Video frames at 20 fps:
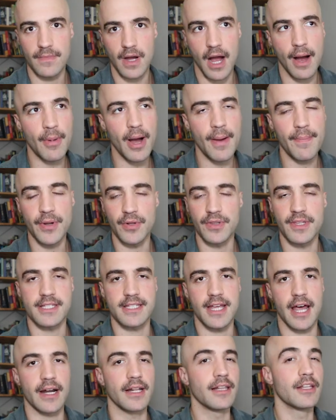I might build
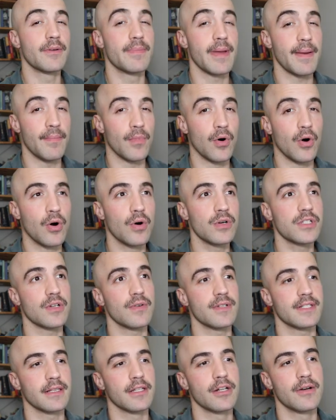this out a little bit more so
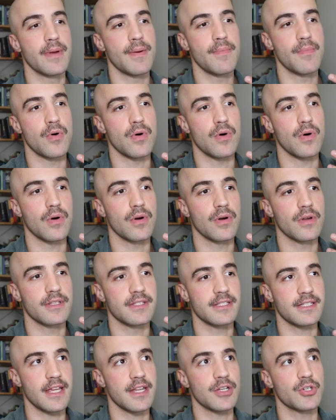it's a little bit more
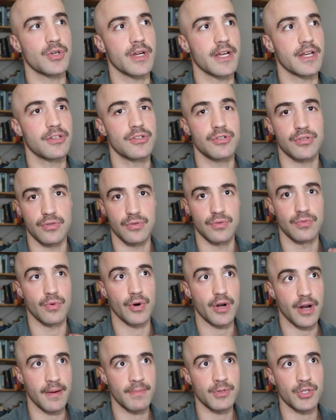centric to
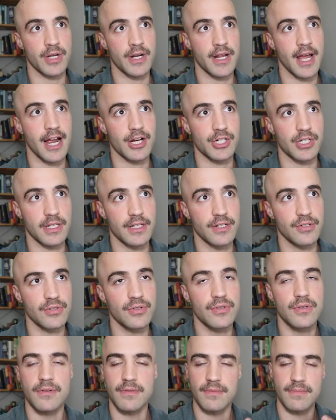what I'm trying to actually
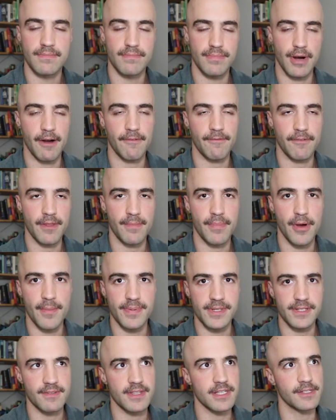do. But for the
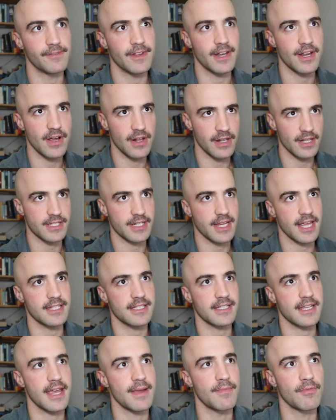purpose of this video, let's
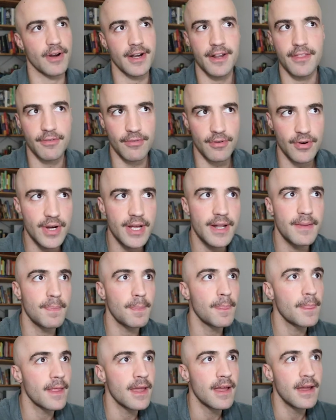just keep running through it.
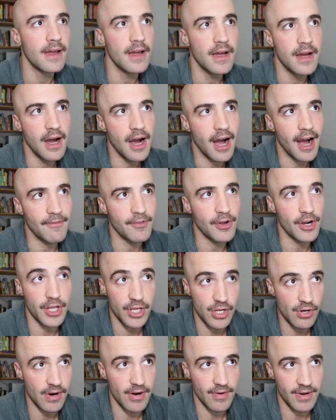I've got a
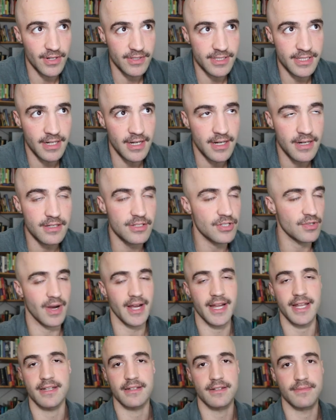URL slug so
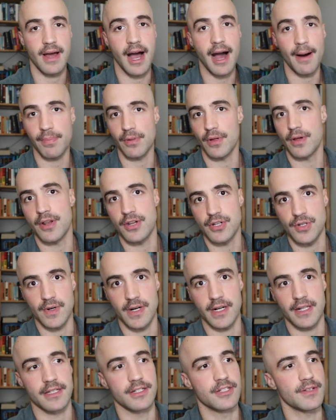I can upload it
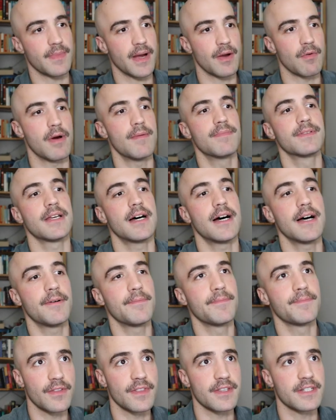directly to my
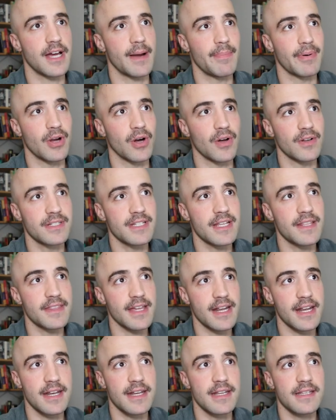website. Got the type of content
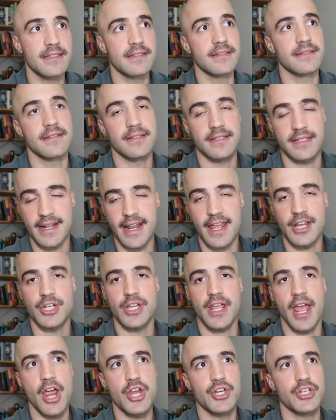that it is. It's an
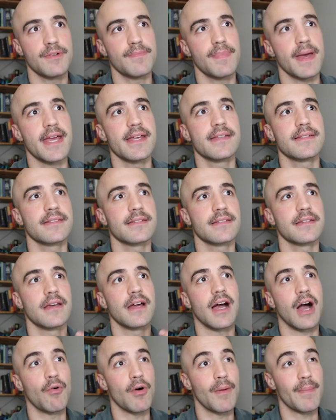education piece.
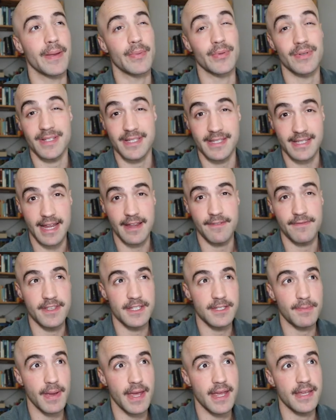I want people to save
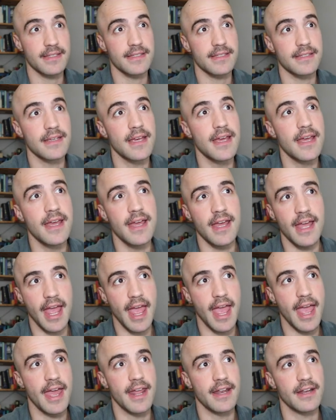this piece.
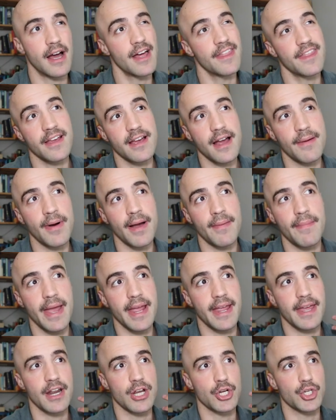And I think I might
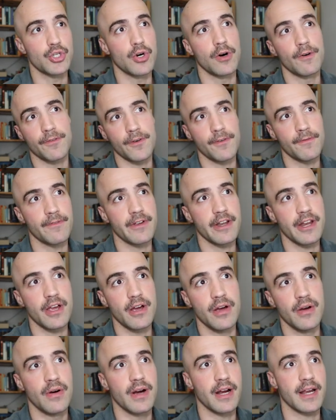make it a short form
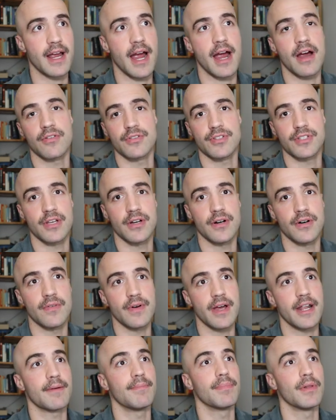video, a
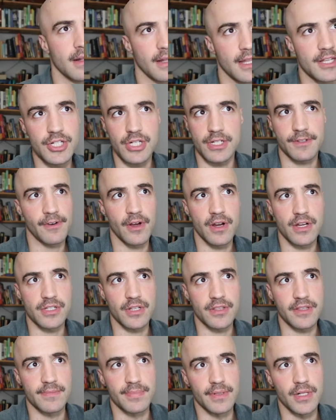carousel, and a blog. Let's just focus
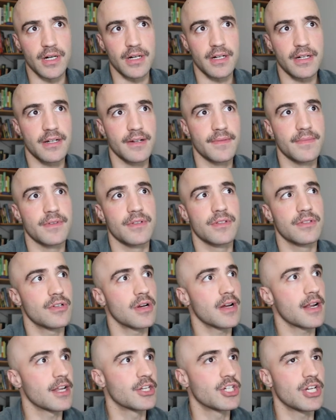on the blog. So
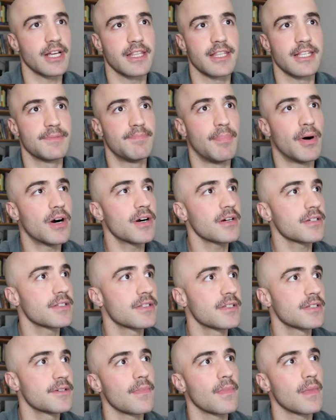I'm going to check this
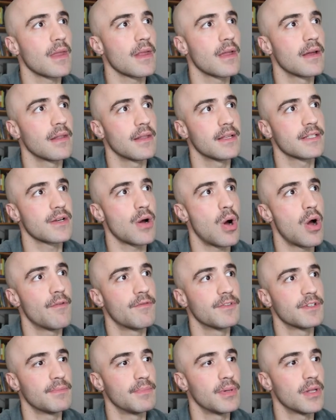box. Let's go
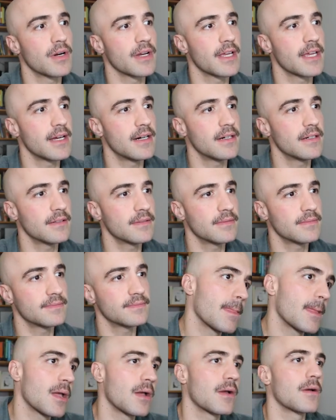over to blog here.
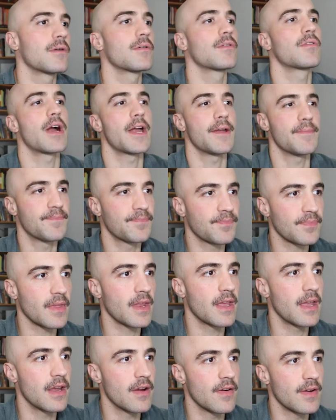Great,
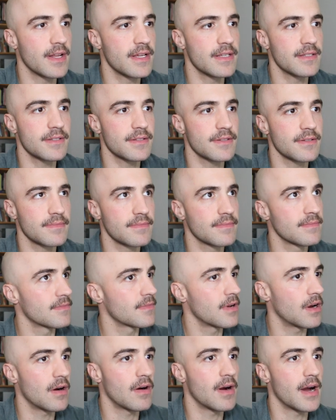here it is.
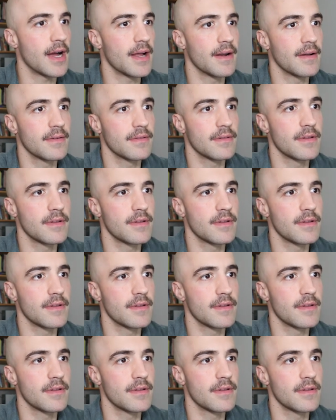All right,